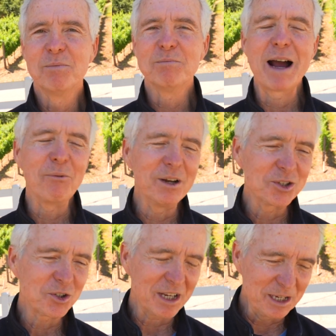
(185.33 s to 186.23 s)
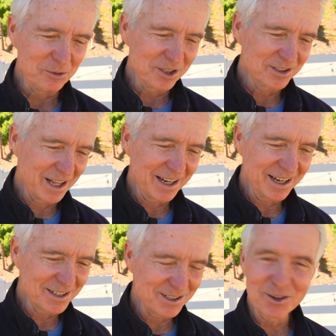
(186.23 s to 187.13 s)
By which he was letting
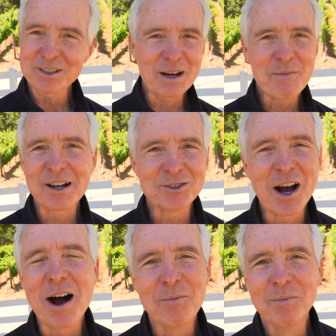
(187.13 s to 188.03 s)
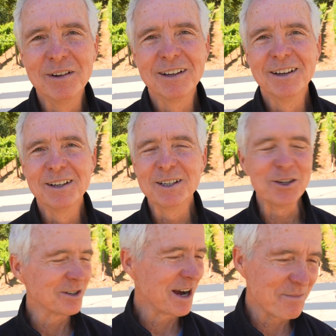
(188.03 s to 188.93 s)
us know, it's not my job.
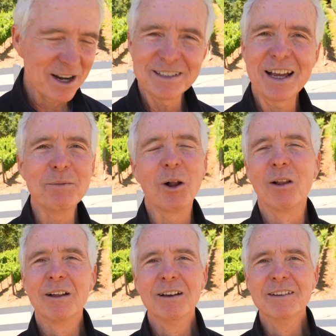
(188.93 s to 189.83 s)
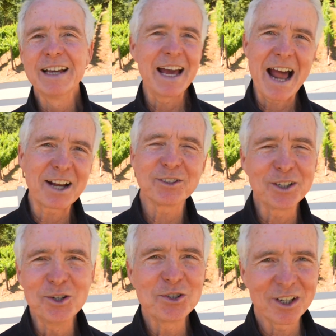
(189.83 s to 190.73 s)
You're not my table. And actually,
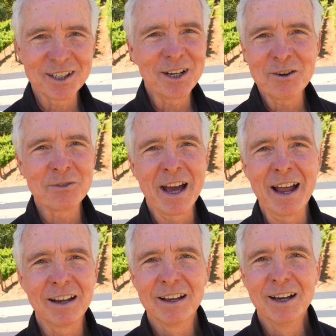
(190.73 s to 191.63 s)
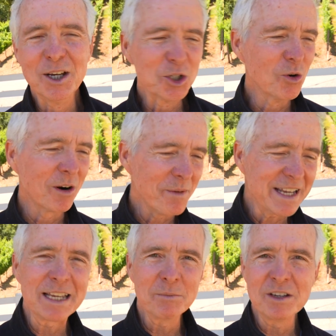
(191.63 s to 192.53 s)
you should have known that. You are
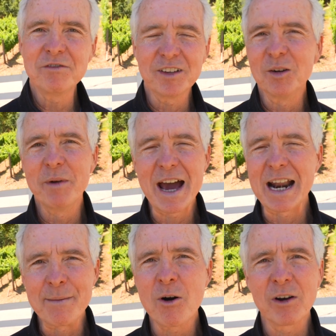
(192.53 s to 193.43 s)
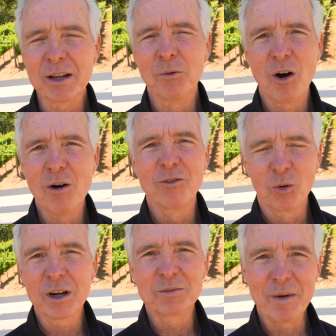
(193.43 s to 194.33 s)
making me feel bad. I'm already
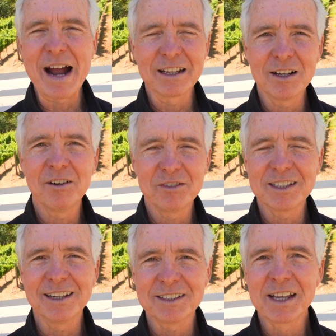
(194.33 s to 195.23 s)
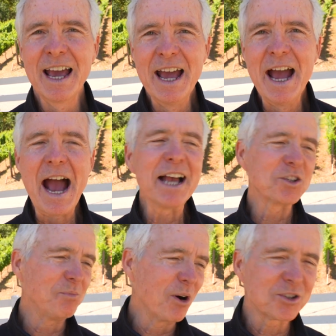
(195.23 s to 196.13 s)
overworked bad enough as it is. As
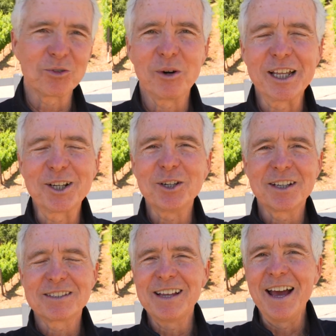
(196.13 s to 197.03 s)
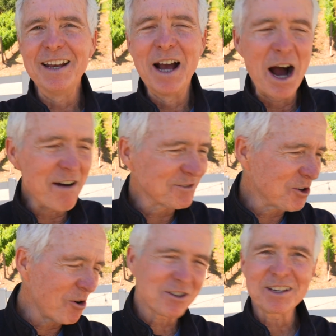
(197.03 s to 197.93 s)
opposed to what he could have said, of
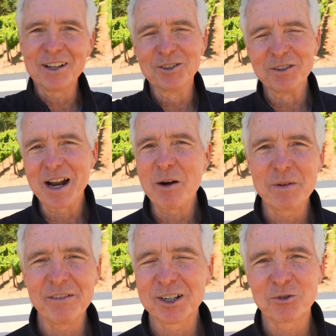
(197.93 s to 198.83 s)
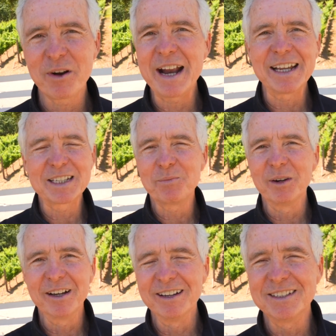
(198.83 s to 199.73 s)
course I'll do that. I hope you have a great
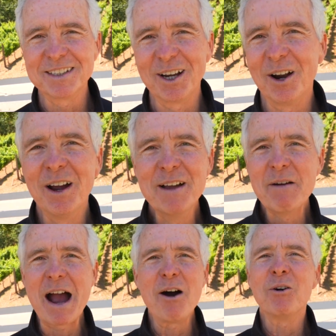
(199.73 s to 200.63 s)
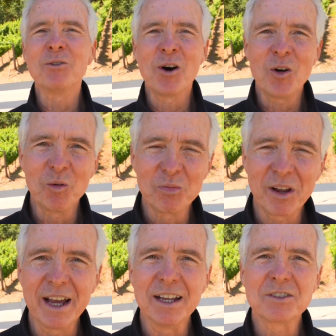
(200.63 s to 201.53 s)
experience here. I own the whole
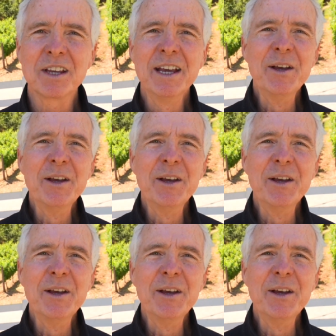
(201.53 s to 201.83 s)
place.